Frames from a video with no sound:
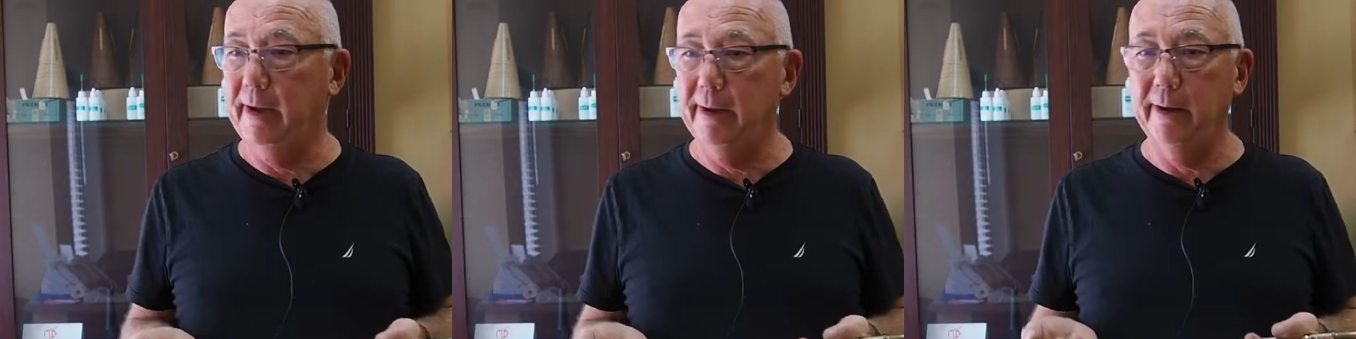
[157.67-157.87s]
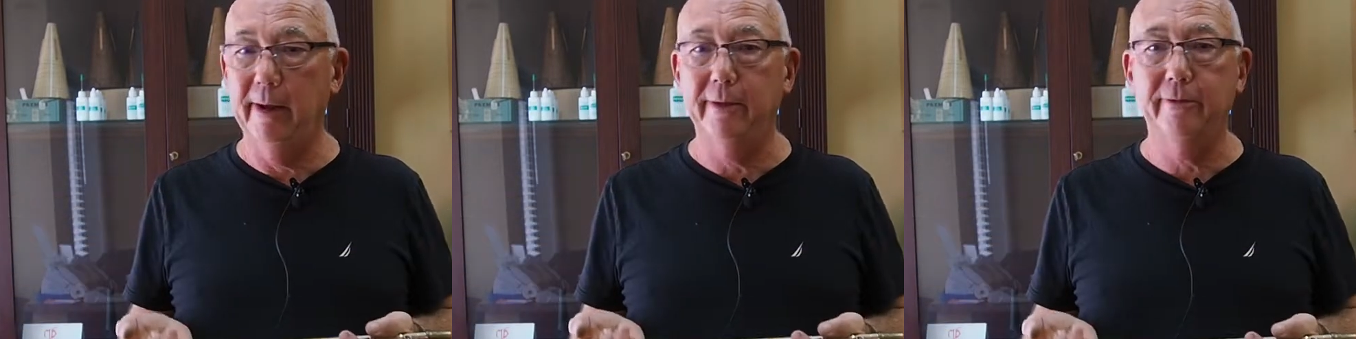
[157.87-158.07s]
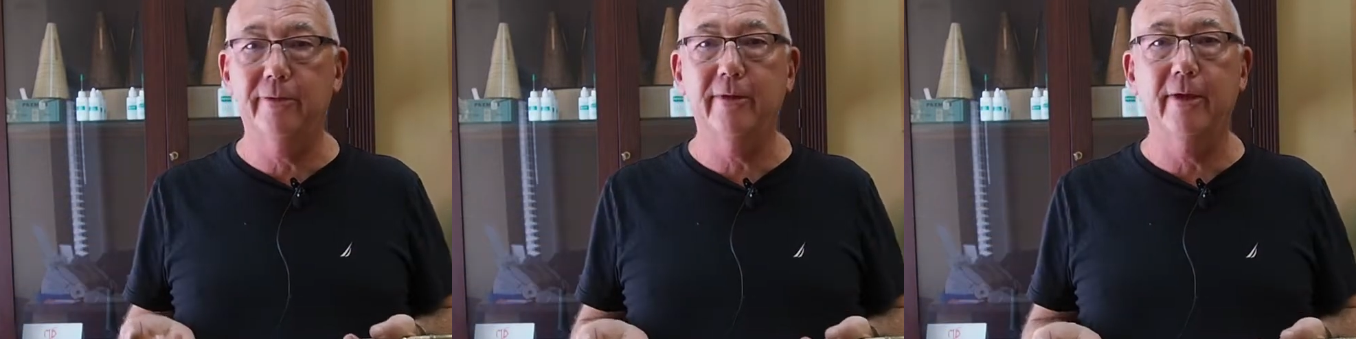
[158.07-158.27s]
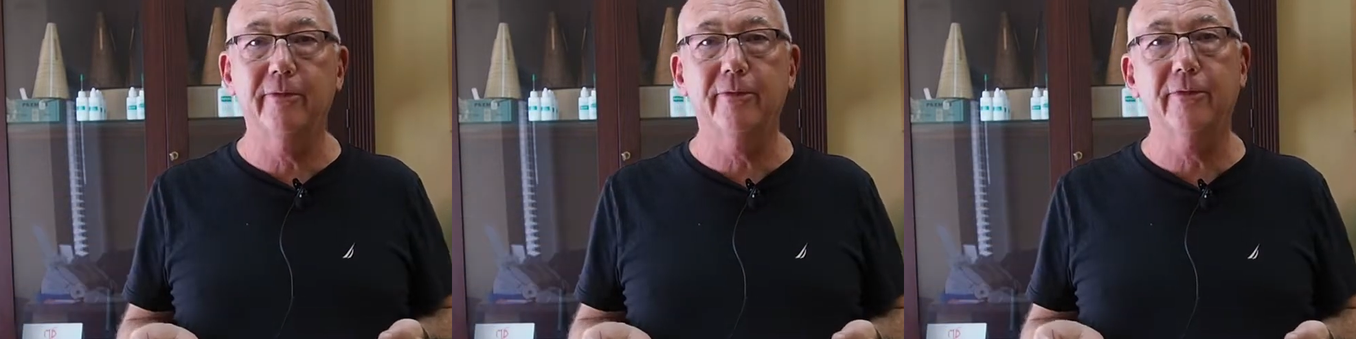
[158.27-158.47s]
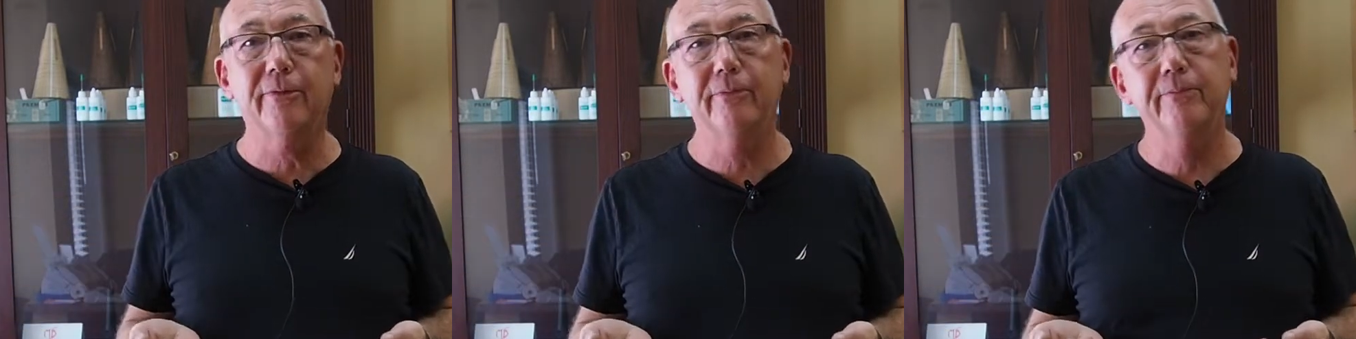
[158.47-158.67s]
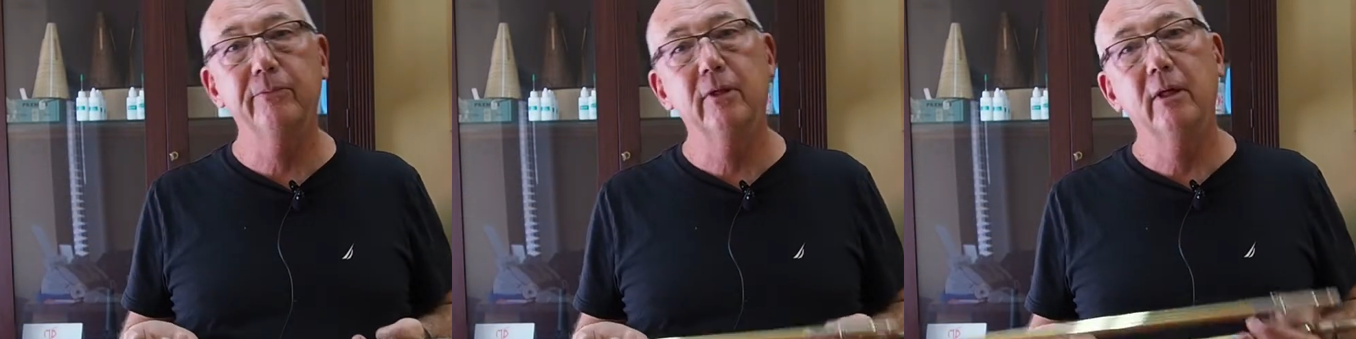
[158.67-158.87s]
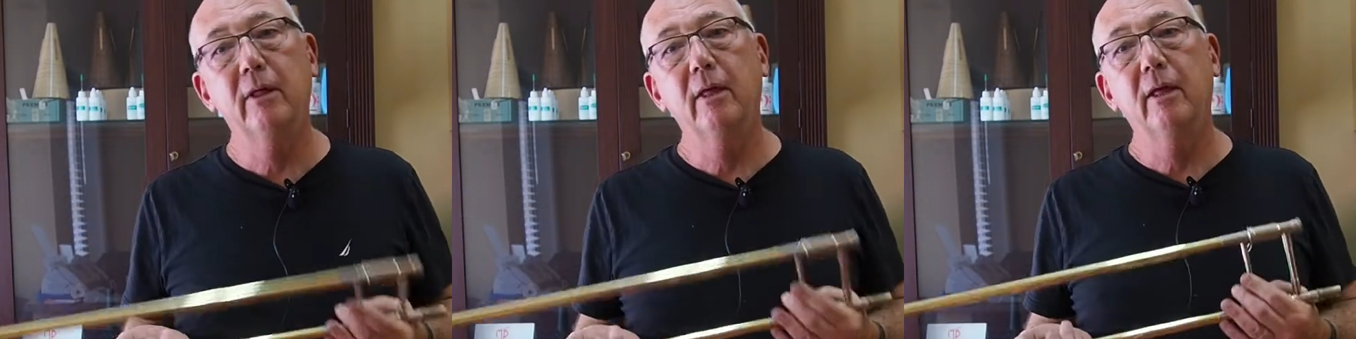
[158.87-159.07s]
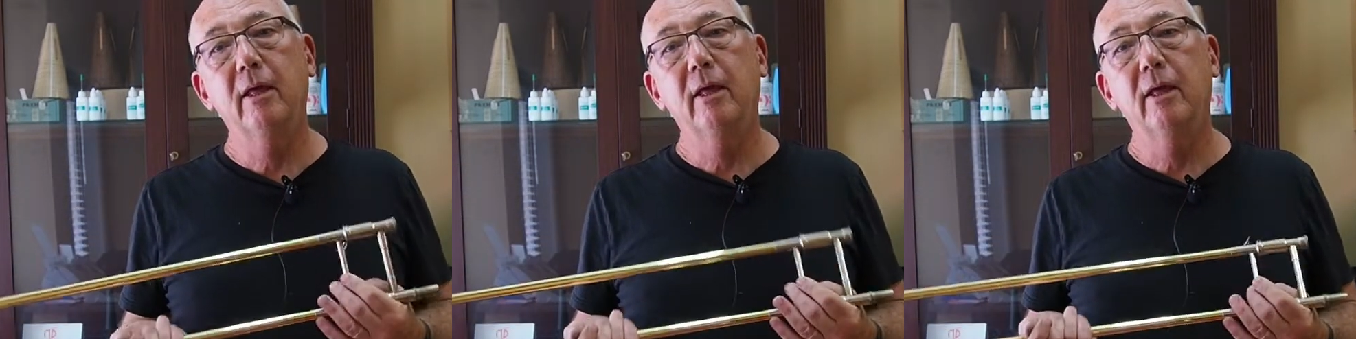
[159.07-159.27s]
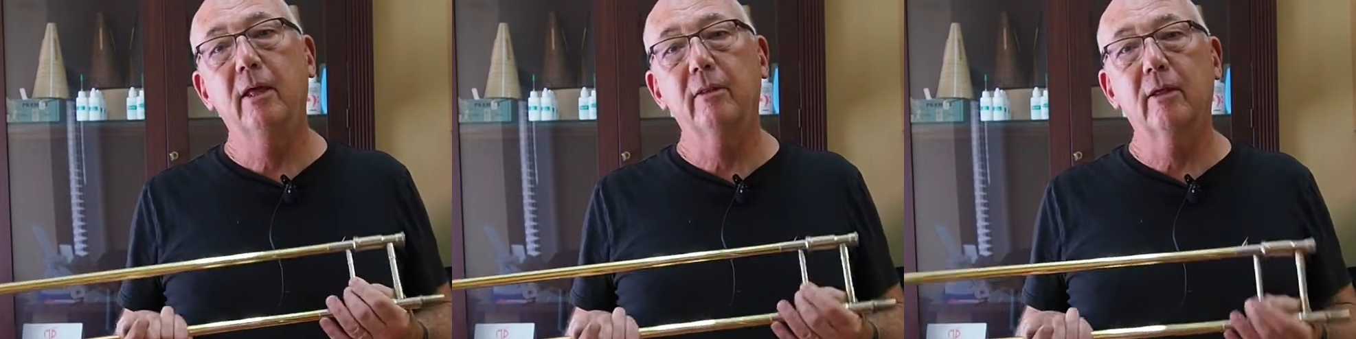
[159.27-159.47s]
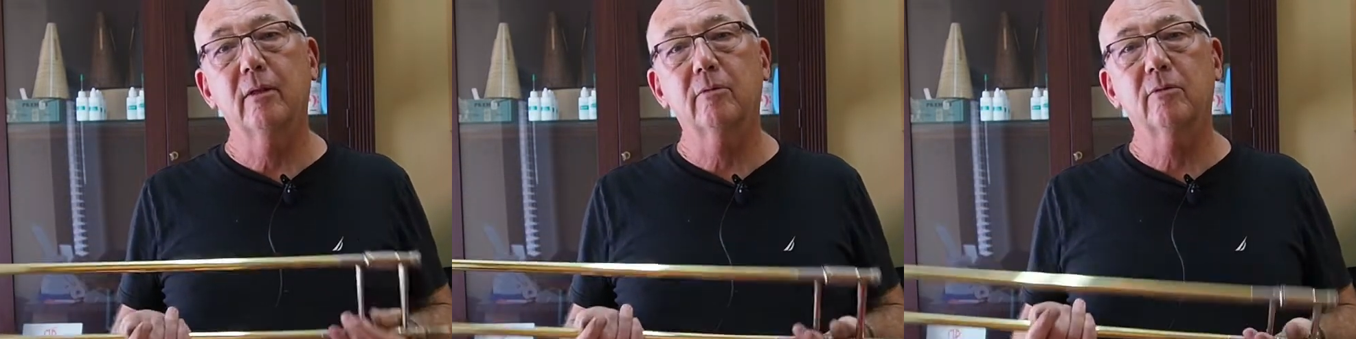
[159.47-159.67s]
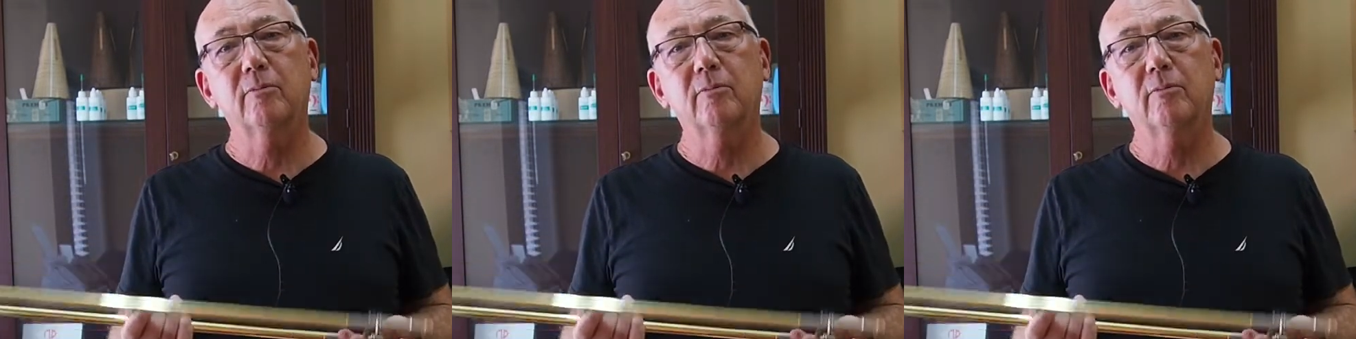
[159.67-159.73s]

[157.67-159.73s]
89 cents? And